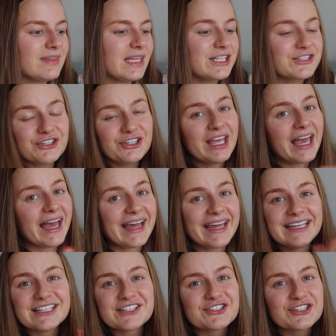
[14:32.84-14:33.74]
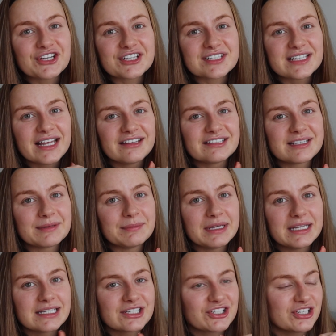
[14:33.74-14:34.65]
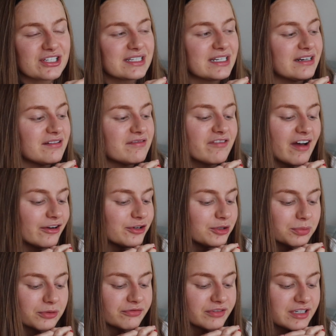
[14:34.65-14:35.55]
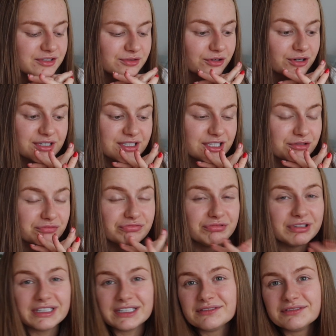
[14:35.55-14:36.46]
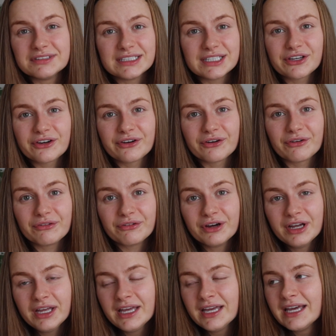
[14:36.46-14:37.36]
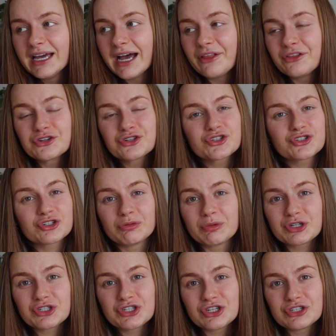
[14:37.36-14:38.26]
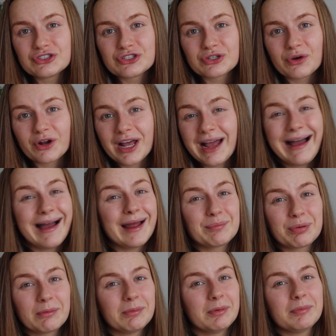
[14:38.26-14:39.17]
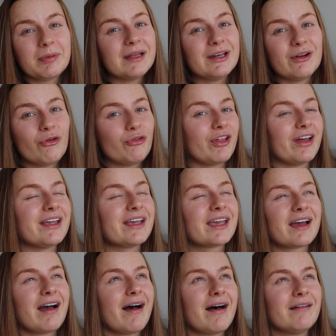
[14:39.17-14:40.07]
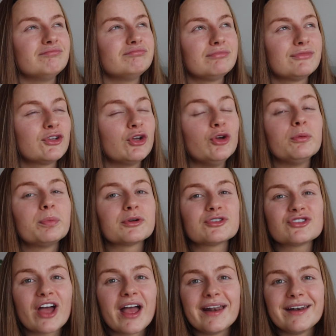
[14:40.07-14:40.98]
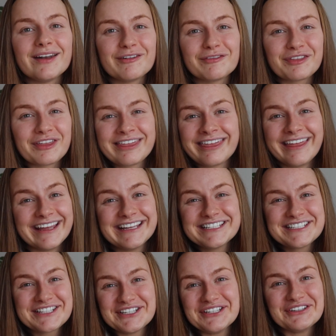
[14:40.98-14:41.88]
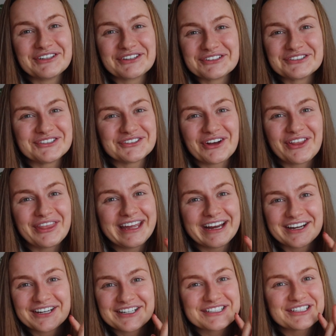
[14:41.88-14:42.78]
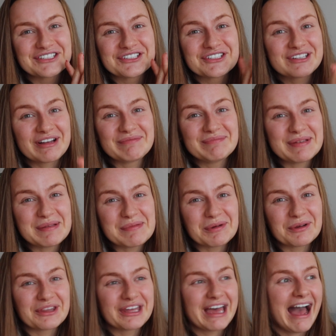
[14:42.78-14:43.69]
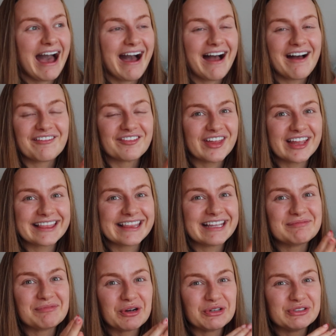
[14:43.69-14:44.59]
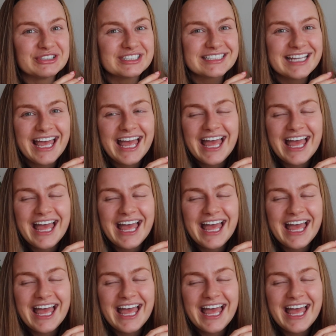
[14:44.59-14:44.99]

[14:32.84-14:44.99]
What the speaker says: So yeah, it's just, to me, it's just an invaluable resource. It's really cool, and there's so much you can do on it. I probably know like 2% of the things that you can do on there, because there's some people that have like the most